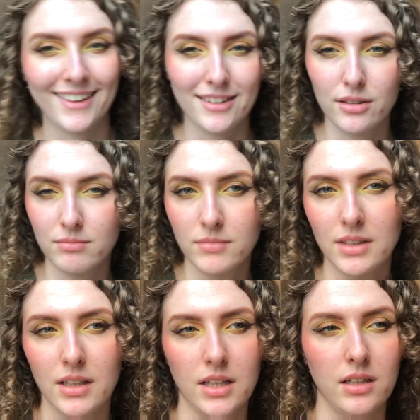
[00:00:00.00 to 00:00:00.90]
at
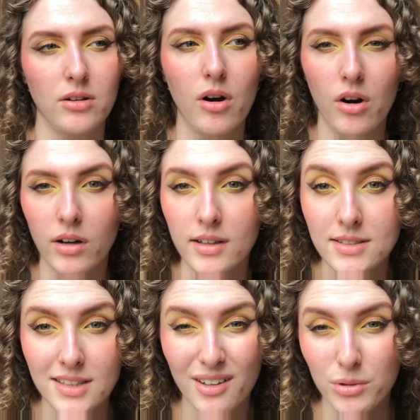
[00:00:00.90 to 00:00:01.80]
like
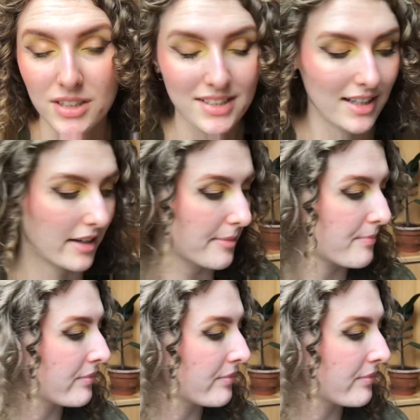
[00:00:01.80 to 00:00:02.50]
August, I wanna say.